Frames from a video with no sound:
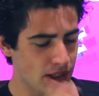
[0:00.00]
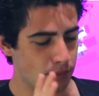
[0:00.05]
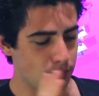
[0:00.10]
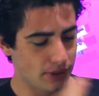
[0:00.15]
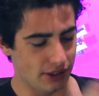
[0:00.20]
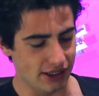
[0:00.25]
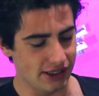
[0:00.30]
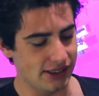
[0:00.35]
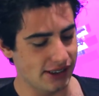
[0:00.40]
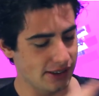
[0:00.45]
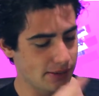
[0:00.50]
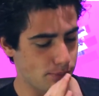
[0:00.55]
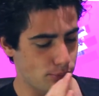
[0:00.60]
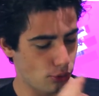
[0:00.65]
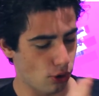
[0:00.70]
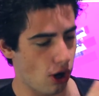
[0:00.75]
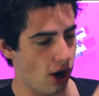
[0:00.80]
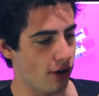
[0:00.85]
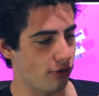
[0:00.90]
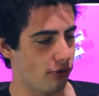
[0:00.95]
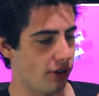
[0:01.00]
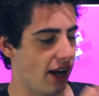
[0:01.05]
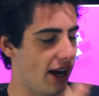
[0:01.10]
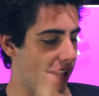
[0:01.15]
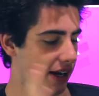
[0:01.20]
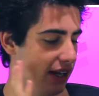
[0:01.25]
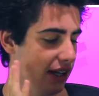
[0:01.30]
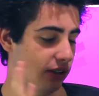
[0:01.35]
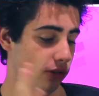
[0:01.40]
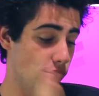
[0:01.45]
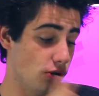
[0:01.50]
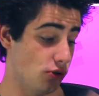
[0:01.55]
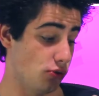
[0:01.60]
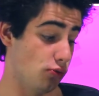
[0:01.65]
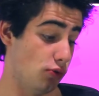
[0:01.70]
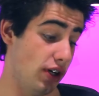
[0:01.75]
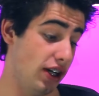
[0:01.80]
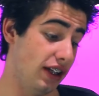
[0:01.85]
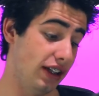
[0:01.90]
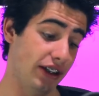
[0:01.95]
But this is bright red. It looks
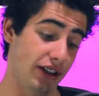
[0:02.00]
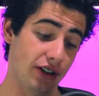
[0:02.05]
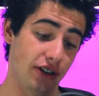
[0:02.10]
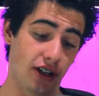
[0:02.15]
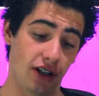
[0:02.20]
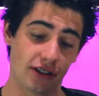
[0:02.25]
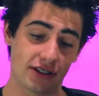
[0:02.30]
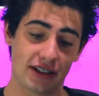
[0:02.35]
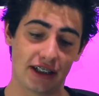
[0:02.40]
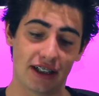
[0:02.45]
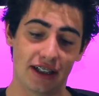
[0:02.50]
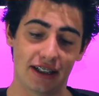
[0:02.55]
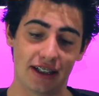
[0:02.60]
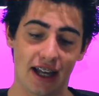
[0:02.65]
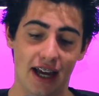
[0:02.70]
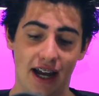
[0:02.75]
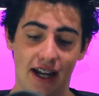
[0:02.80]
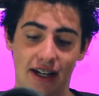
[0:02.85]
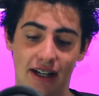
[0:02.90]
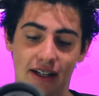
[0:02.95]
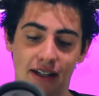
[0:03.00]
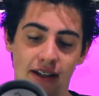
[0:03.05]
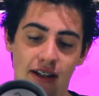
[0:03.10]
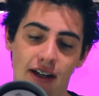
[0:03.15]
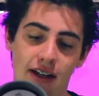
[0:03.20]
really good, I'll tell you that.